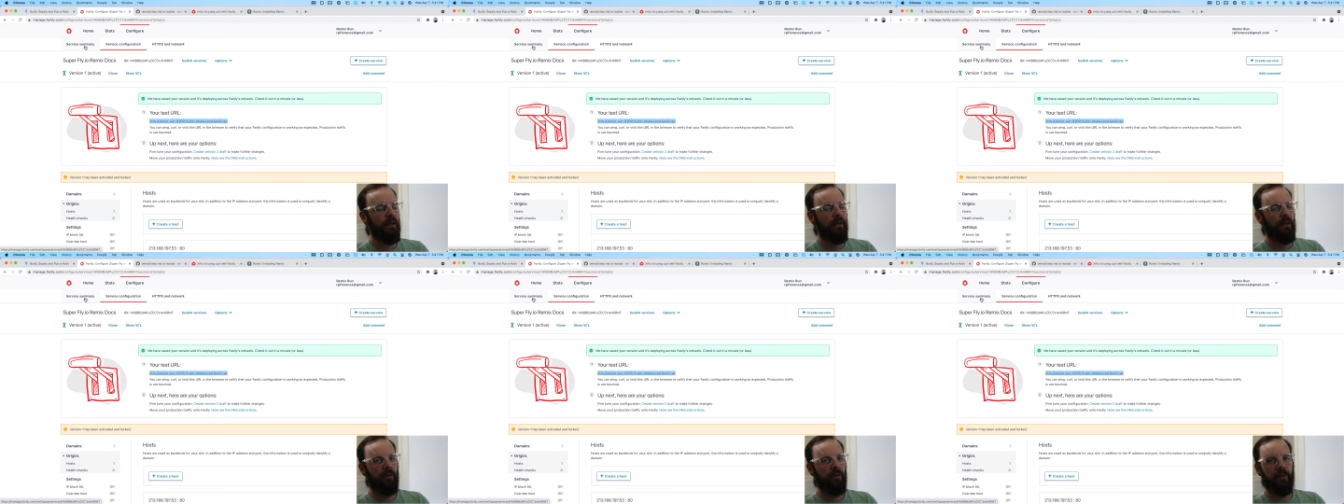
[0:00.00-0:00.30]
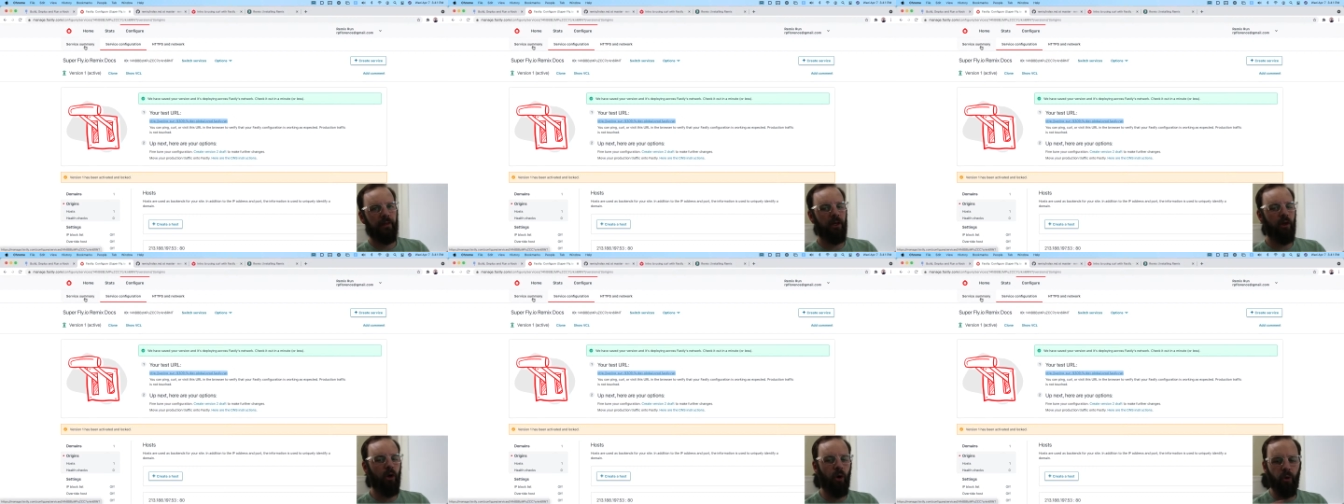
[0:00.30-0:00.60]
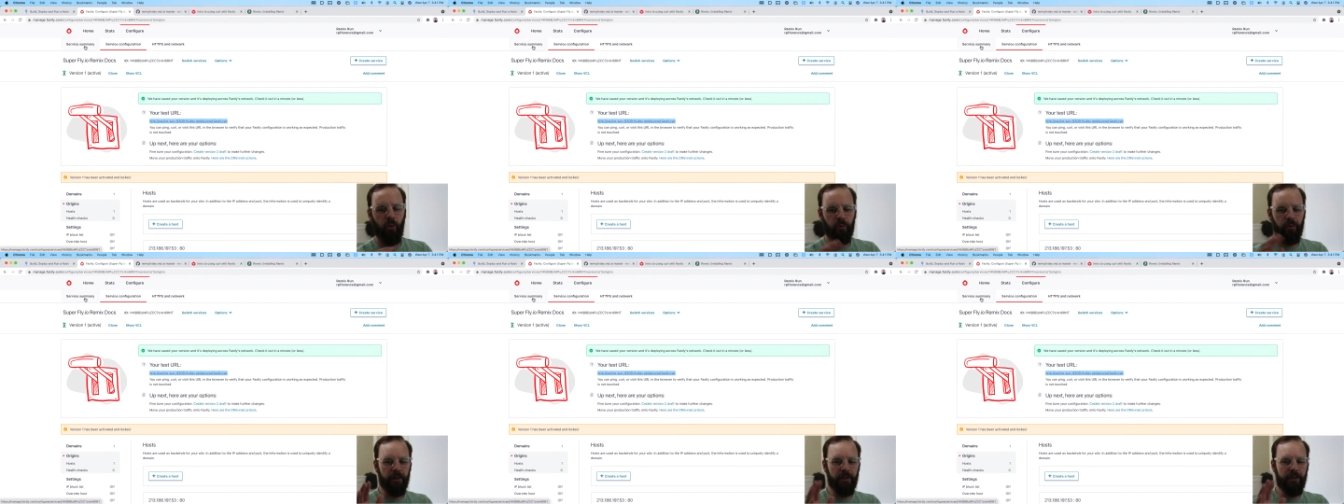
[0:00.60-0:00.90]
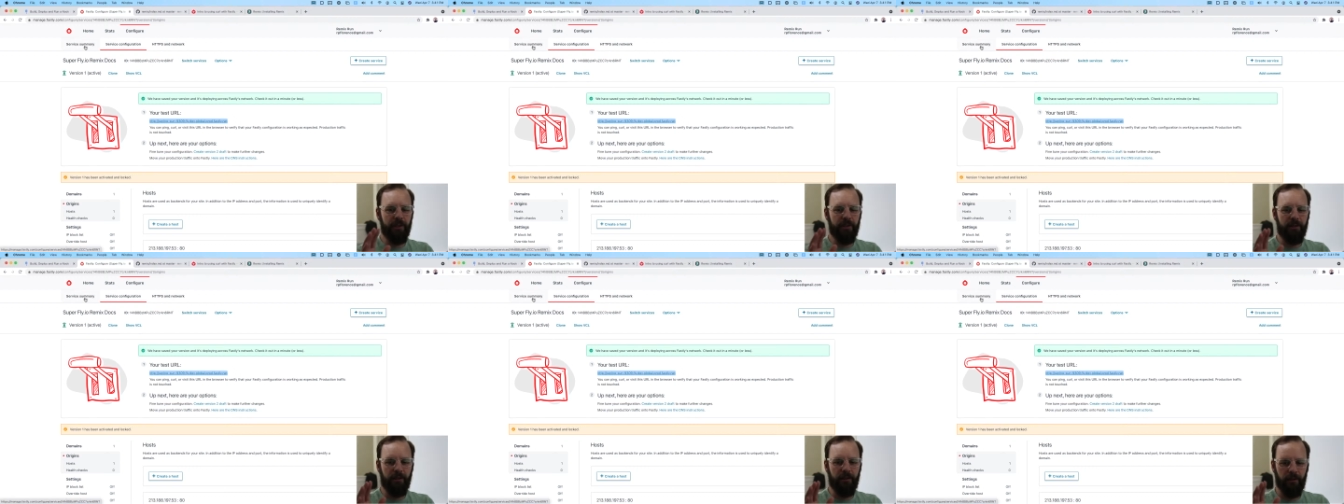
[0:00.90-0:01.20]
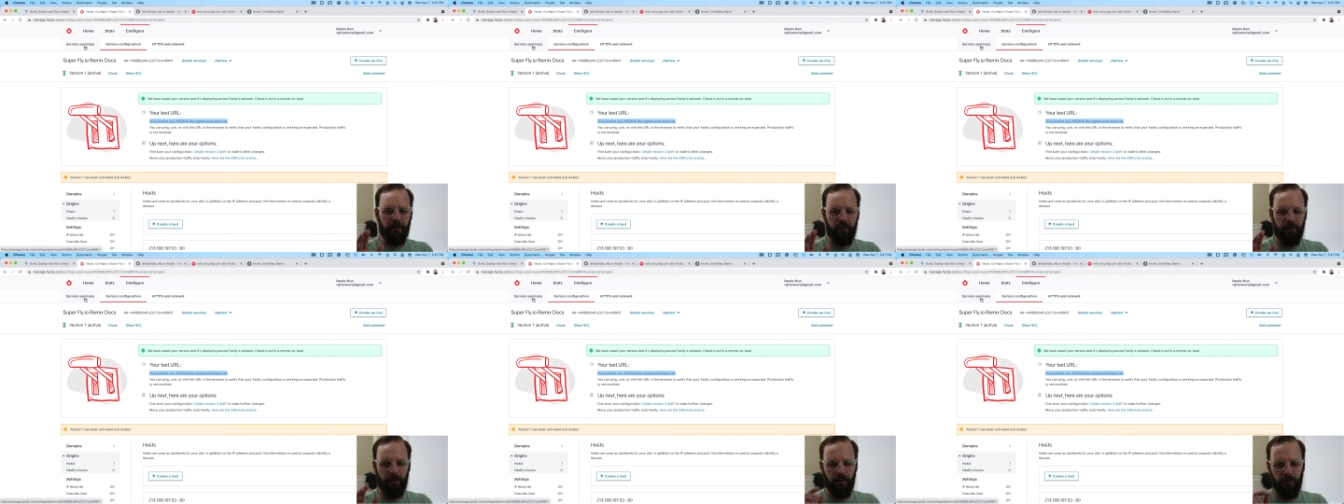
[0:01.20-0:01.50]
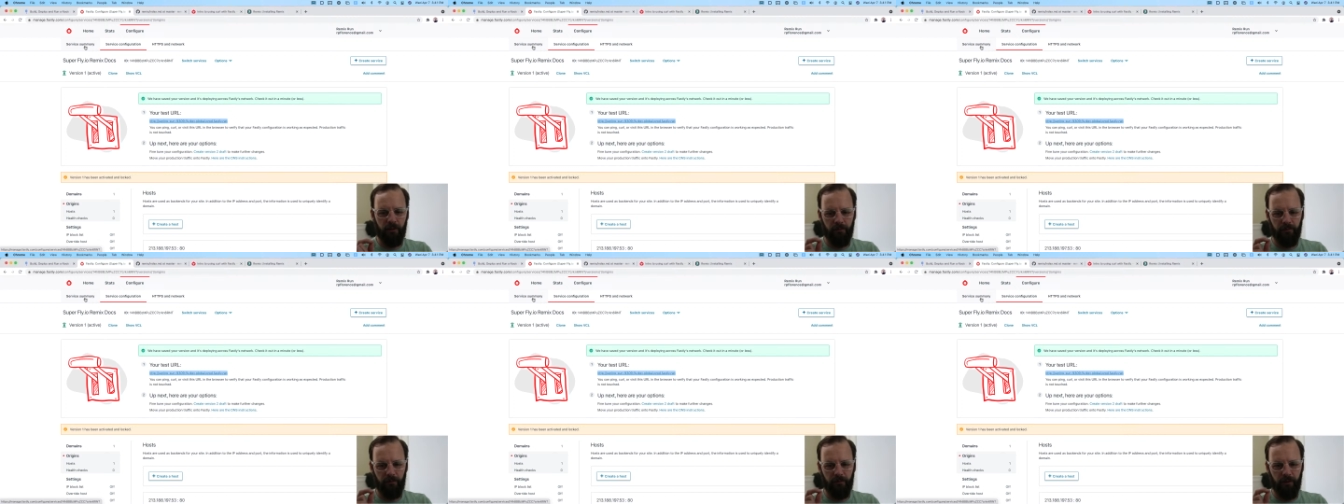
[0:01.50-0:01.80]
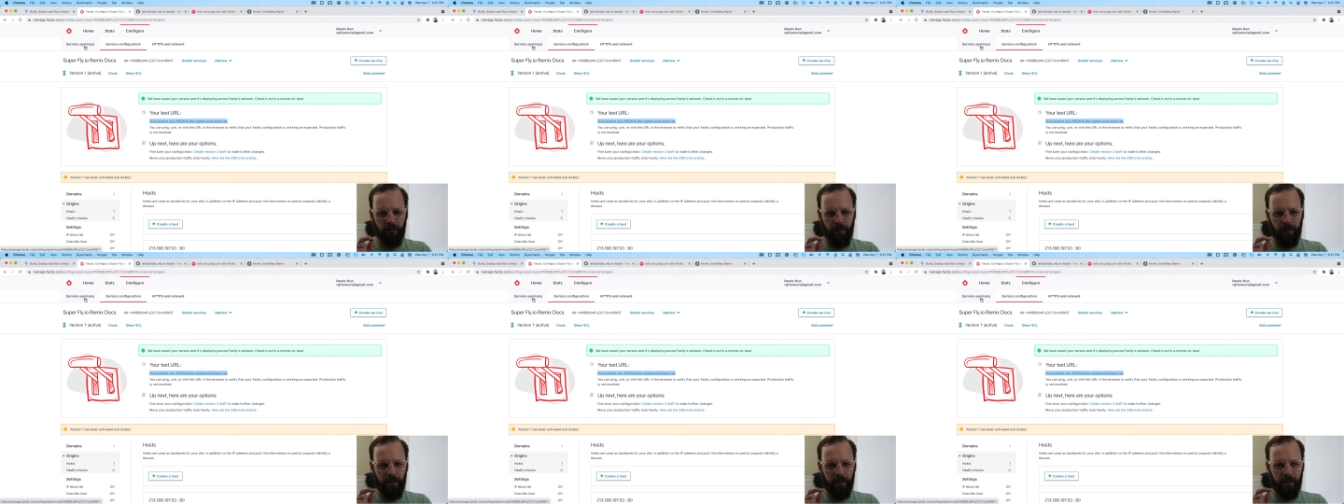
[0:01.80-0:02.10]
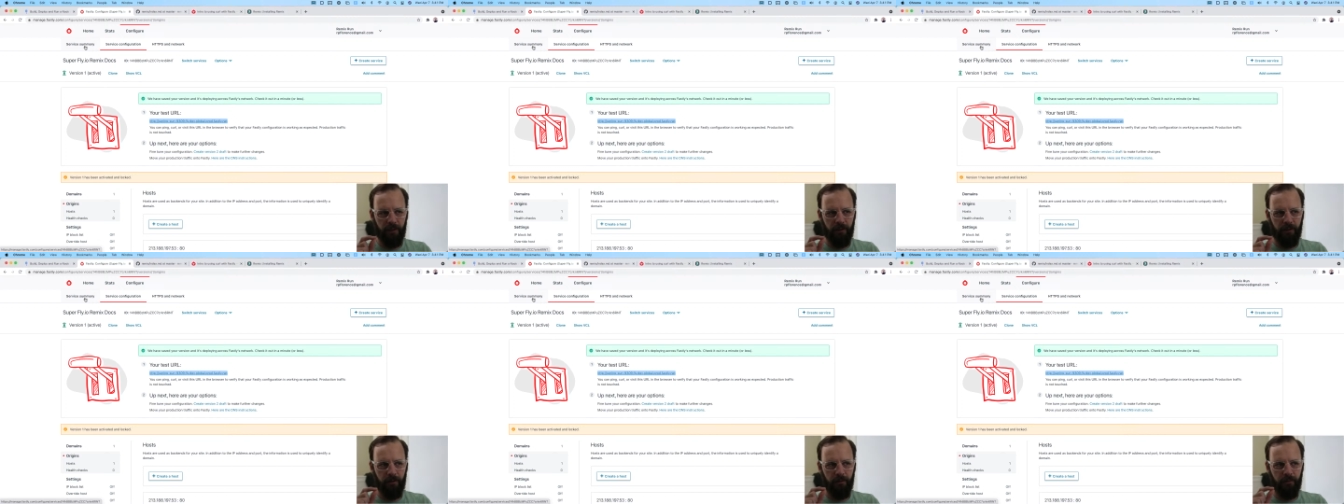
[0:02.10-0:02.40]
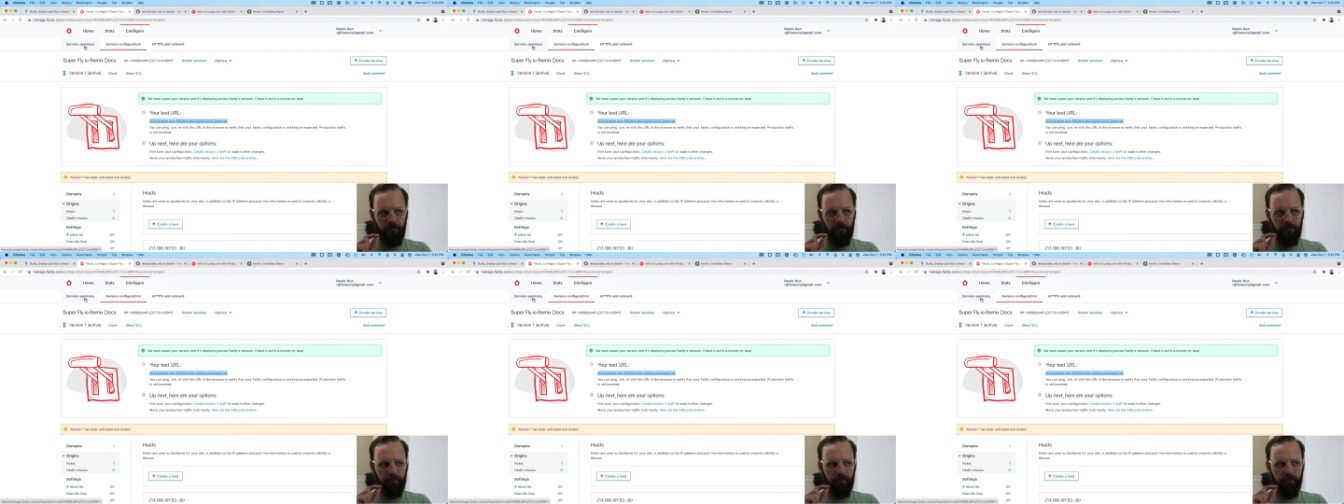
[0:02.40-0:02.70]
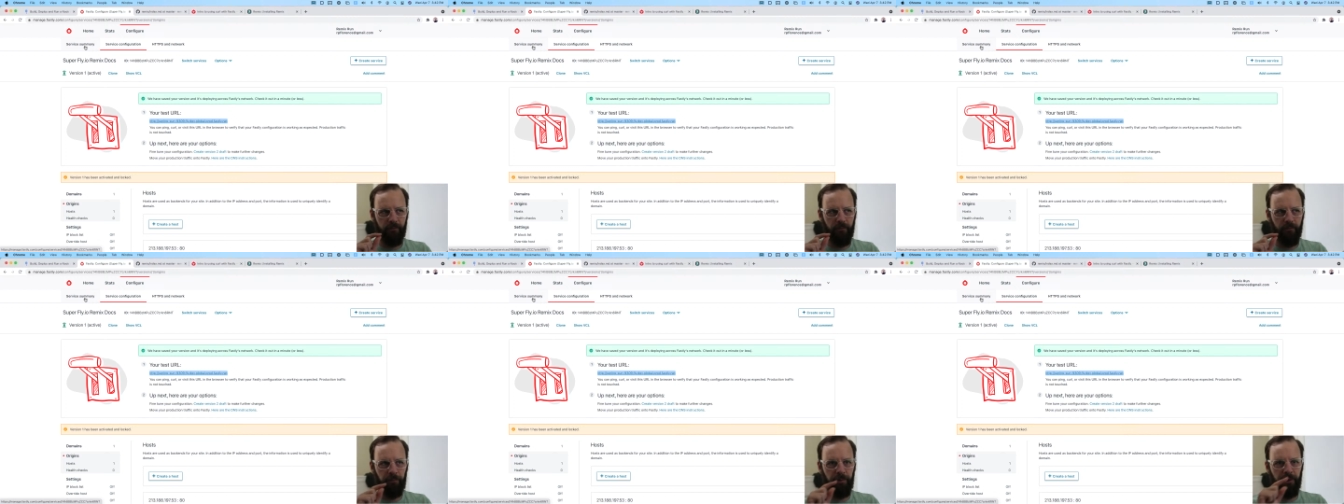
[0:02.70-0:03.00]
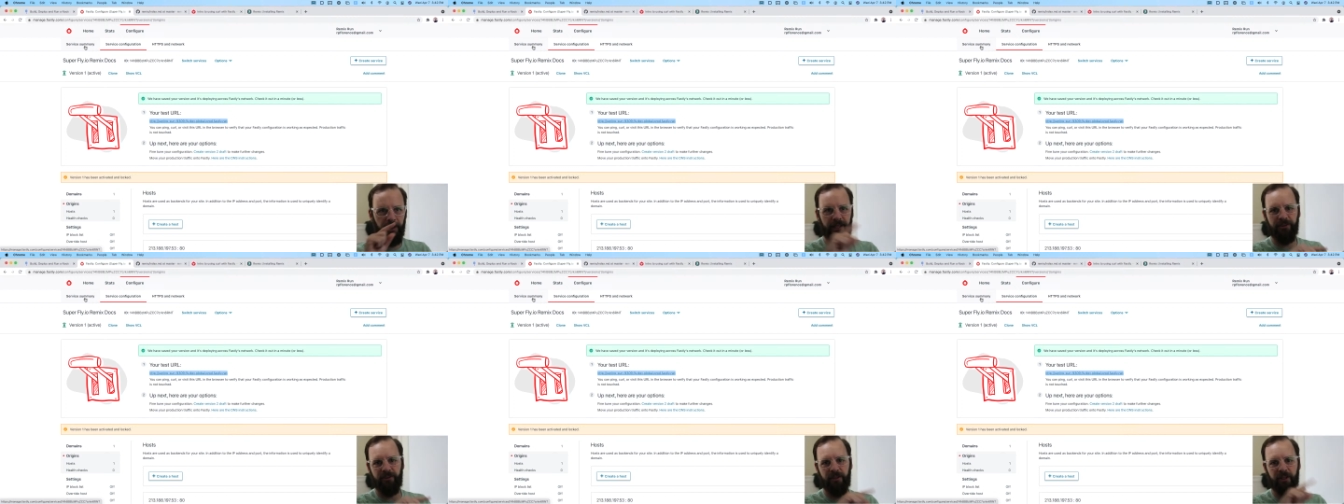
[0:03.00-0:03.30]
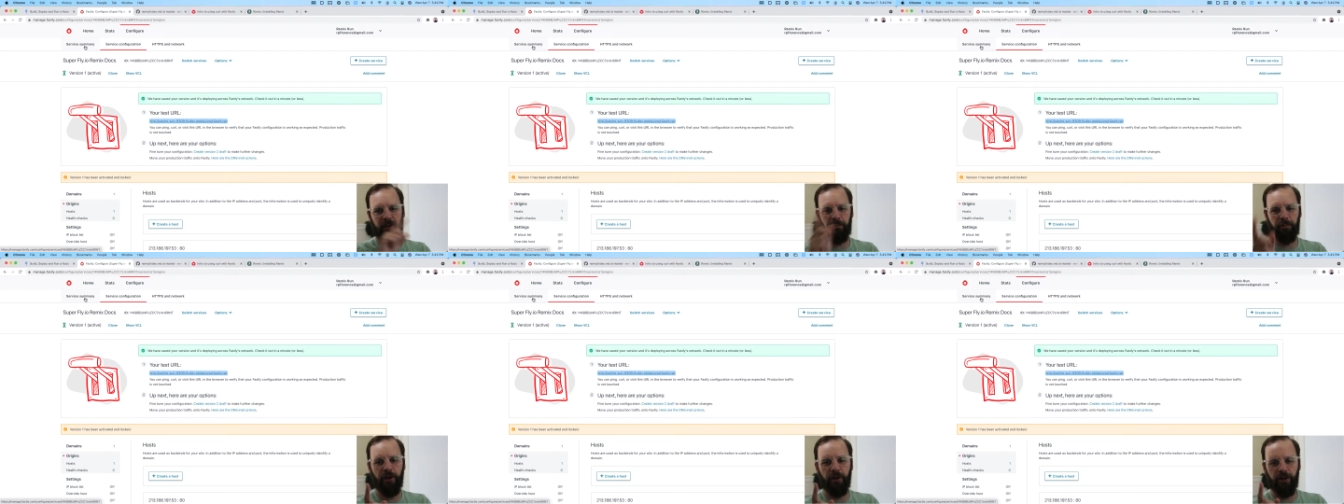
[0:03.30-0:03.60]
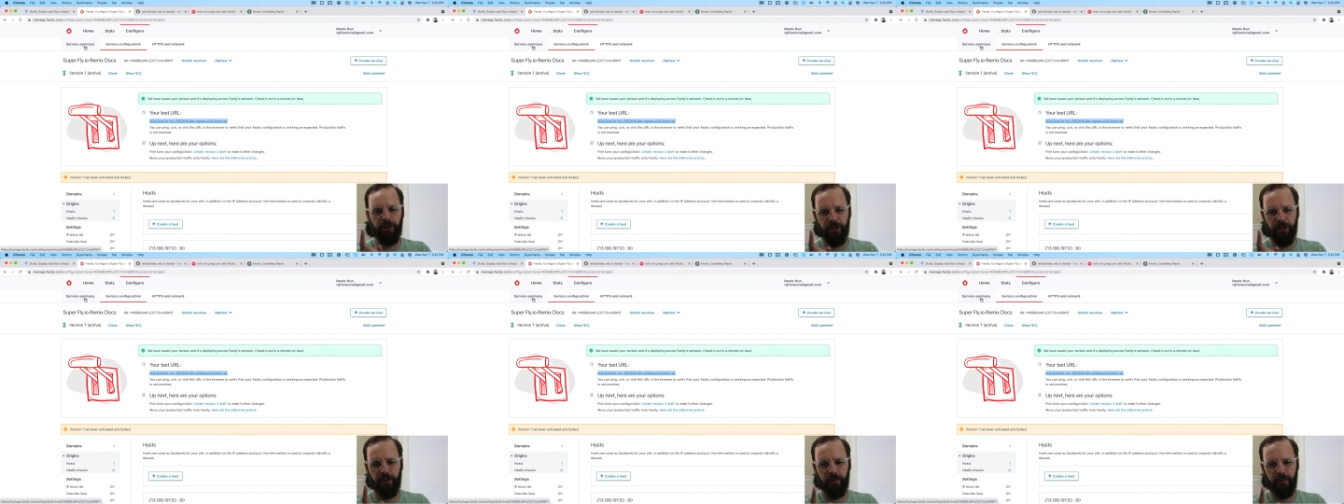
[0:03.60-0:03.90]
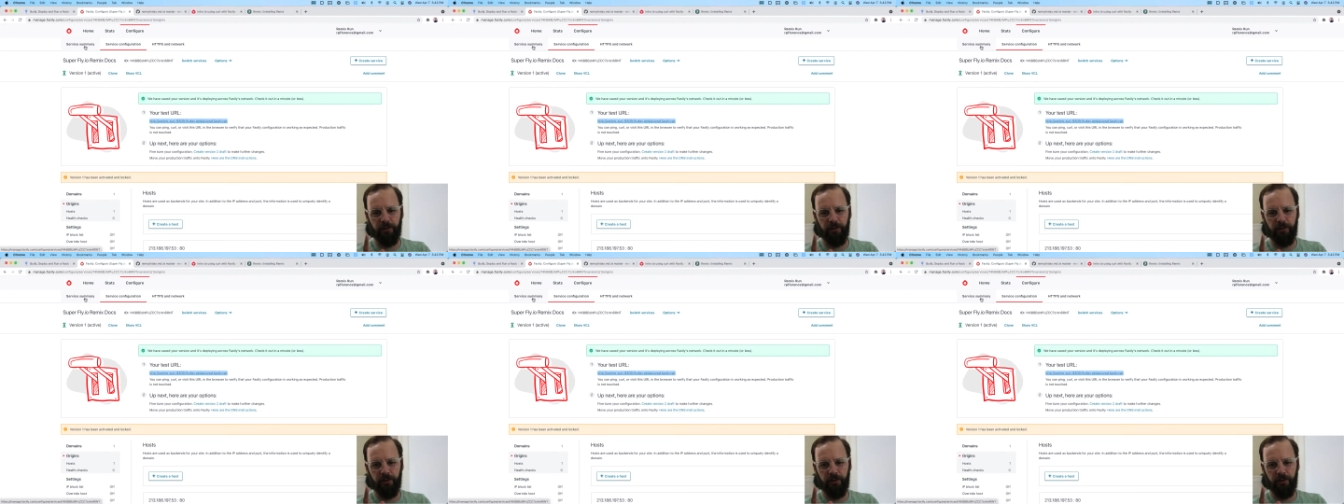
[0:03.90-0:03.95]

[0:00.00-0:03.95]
the only place that a purge